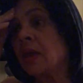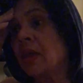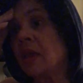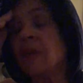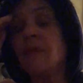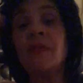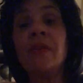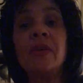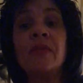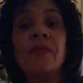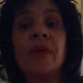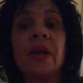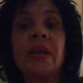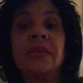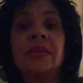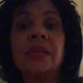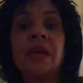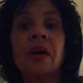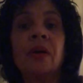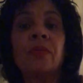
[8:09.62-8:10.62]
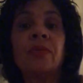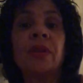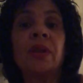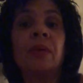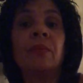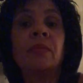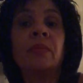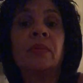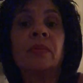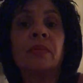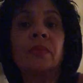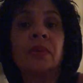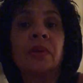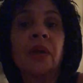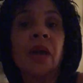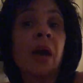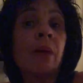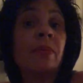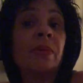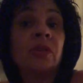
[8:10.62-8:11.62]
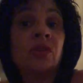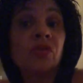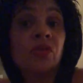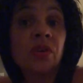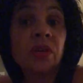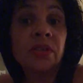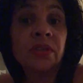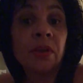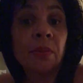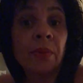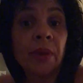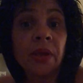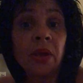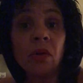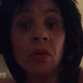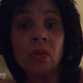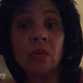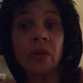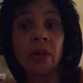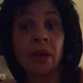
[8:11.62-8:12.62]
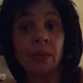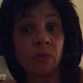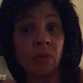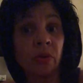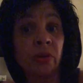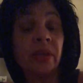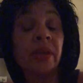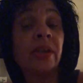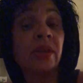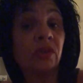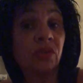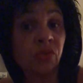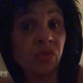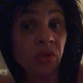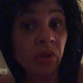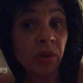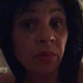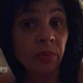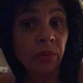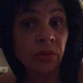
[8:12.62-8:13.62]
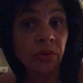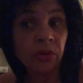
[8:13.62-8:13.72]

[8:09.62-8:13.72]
if he finds out that I'm copying drugs on my own, I'm going to get in trouble.